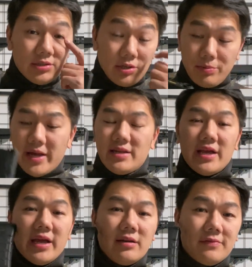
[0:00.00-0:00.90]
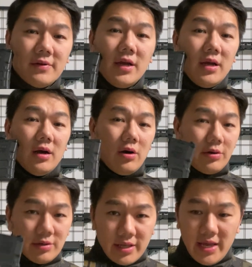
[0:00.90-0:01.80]
So at the end of all
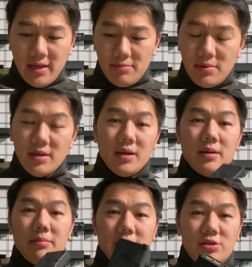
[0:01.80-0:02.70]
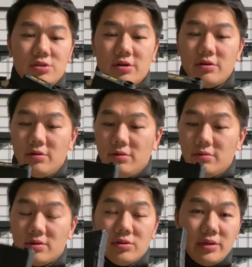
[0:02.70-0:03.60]
your game, make sure
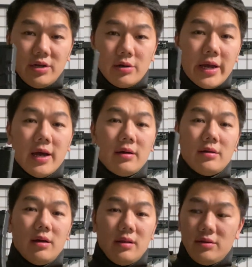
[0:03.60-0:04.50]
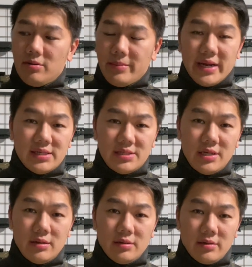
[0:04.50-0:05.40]
you clear out your
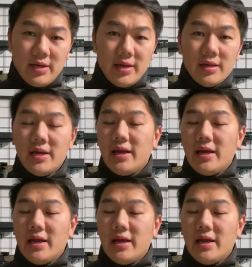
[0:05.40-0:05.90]
magazine, okay?